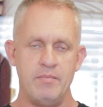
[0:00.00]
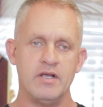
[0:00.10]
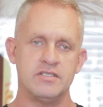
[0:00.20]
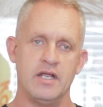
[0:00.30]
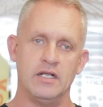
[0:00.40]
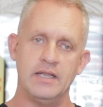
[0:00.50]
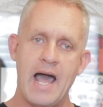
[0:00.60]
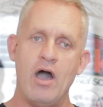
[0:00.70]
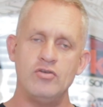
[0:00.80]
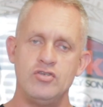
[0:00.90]
because it
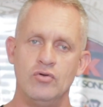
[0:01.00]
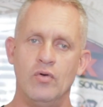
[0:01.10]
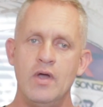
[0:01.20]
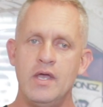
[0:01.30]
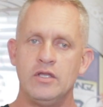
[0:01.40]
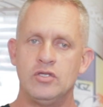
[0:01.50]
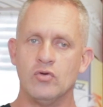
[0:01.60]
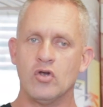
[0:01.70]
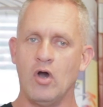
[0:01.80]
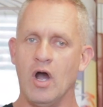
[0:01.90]
allows you
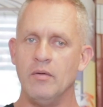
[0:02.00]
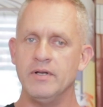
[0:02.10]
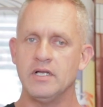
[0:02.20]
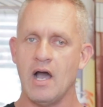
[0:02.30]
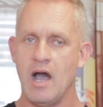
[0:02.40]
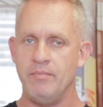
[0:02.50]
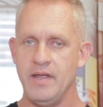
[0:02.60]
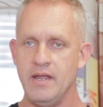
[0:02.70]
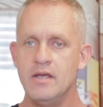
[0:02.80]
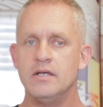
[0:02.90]
to carbon
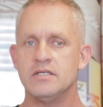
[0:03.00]
copy